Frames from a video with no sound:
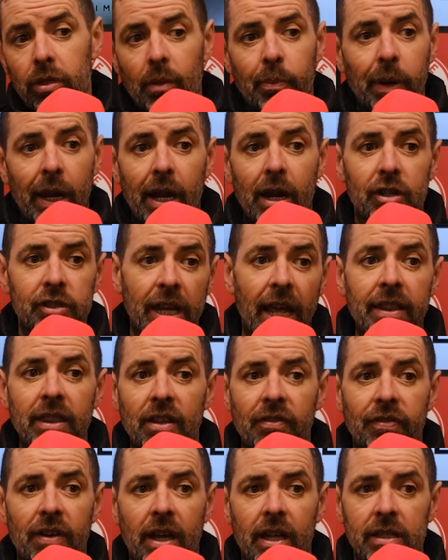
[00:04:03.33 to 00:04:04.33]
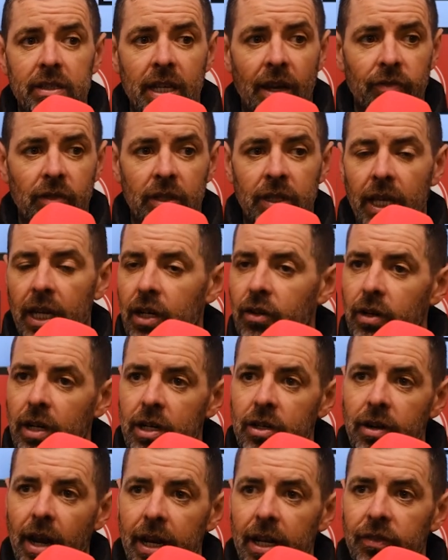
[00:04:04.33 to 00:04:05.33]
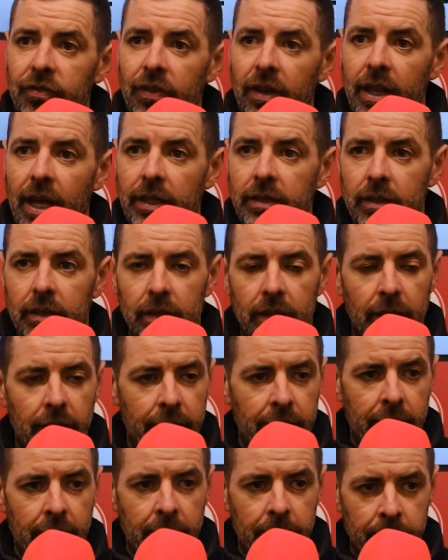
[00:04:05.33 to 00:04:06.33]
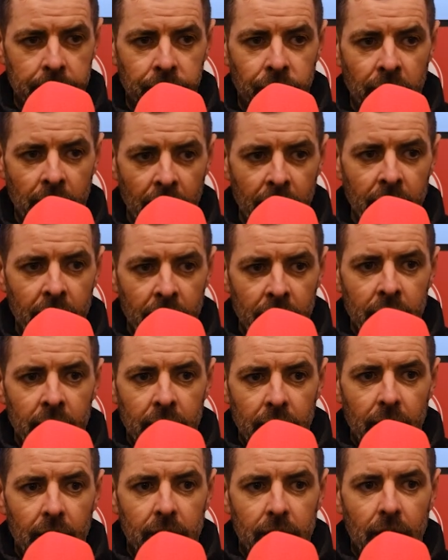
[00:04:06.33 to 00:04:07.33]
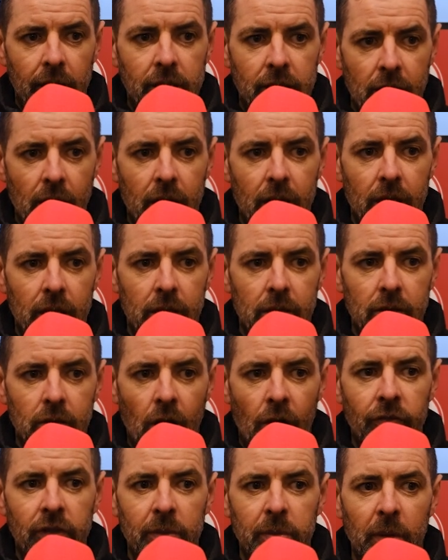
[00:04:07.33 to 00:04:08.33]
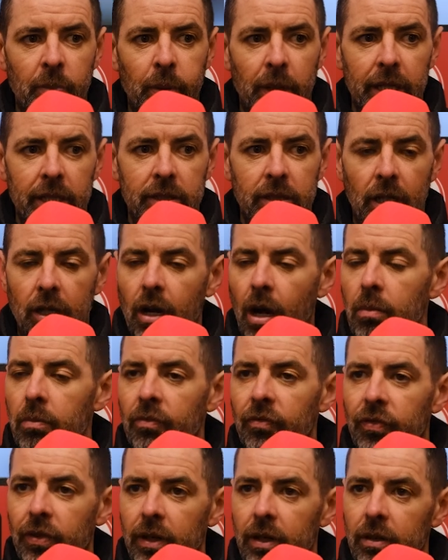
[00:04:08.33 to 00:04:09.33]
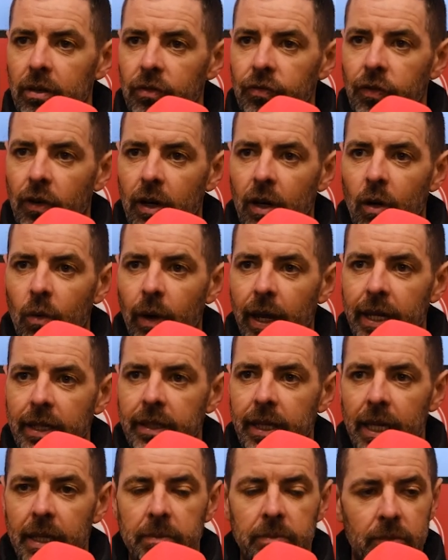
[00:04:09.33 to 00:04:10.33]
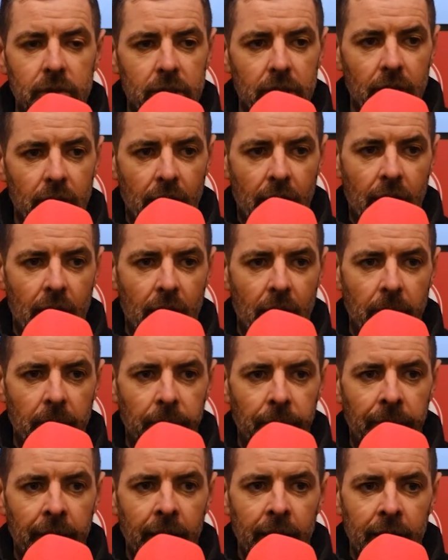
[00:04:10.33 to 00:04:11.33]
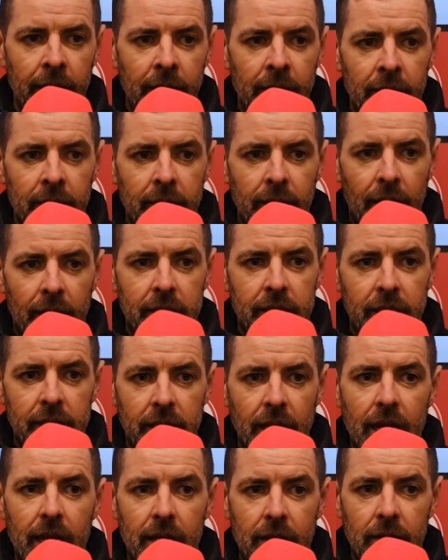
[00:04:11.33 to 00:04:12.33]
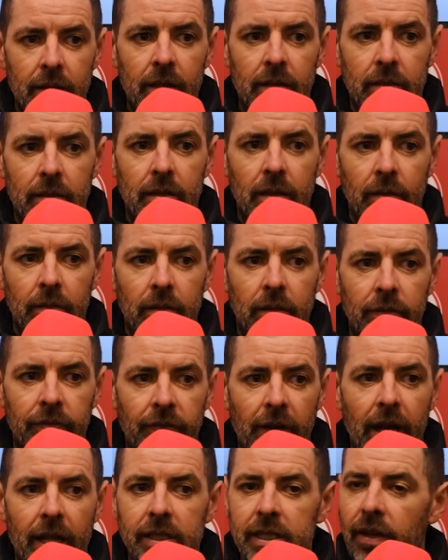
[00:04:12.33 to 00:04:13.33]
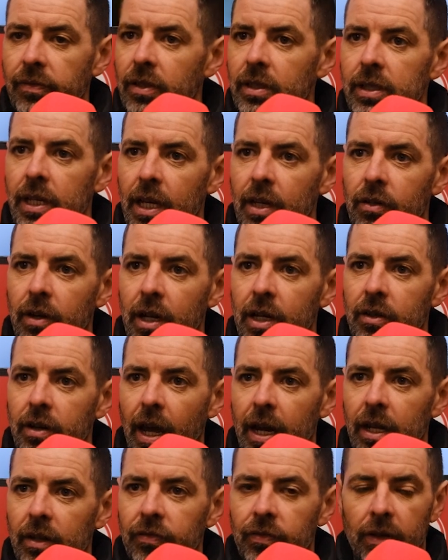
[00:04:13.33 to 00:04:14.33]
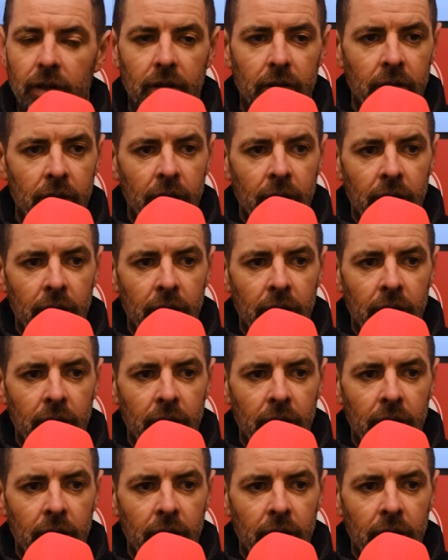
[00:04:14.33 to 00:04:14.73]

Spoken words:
the players and the fans have to take great credit for that. It's not a comfortable place to come for away teams, and as I say, the fans have to take great credit for